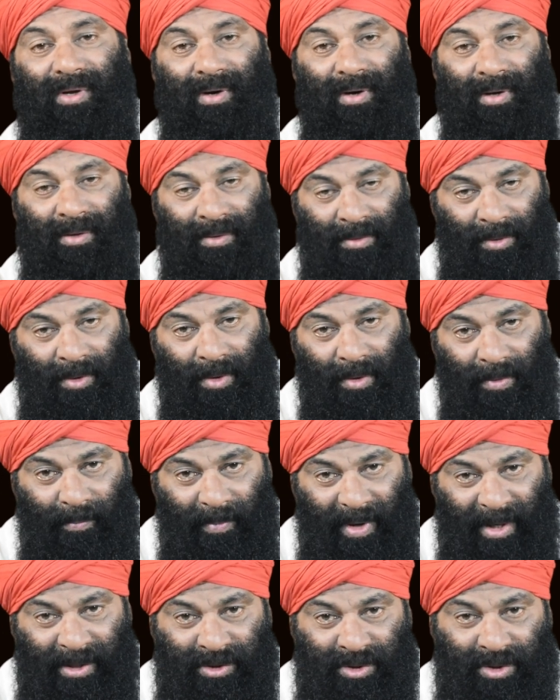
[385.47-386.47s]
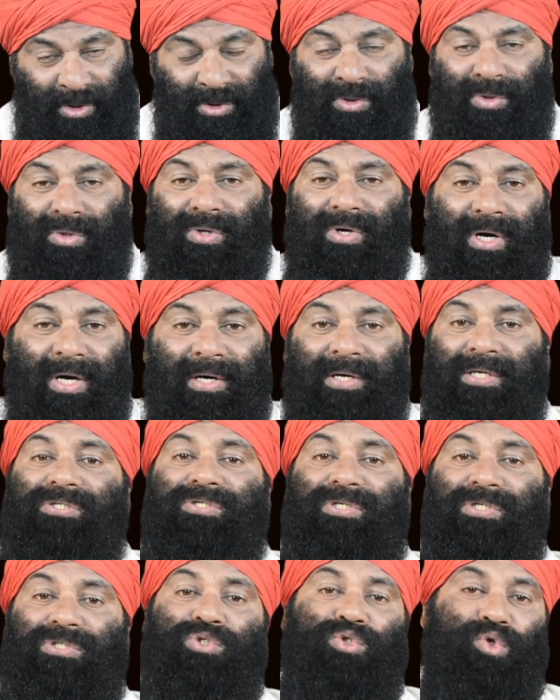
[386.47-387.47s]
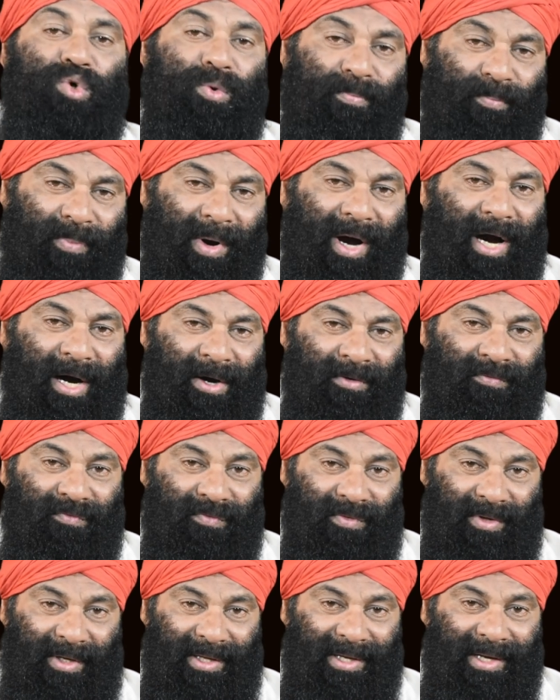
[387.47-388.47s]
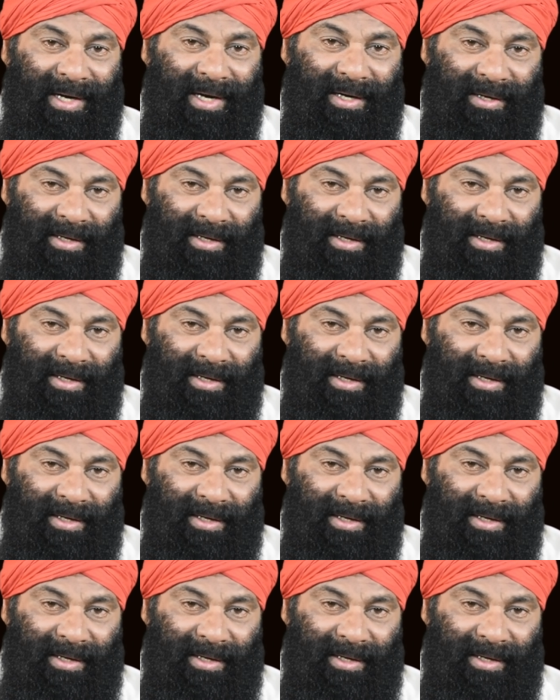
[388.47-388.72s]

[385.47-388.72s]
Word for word: or Guru. Make sure you connect it so powerfully.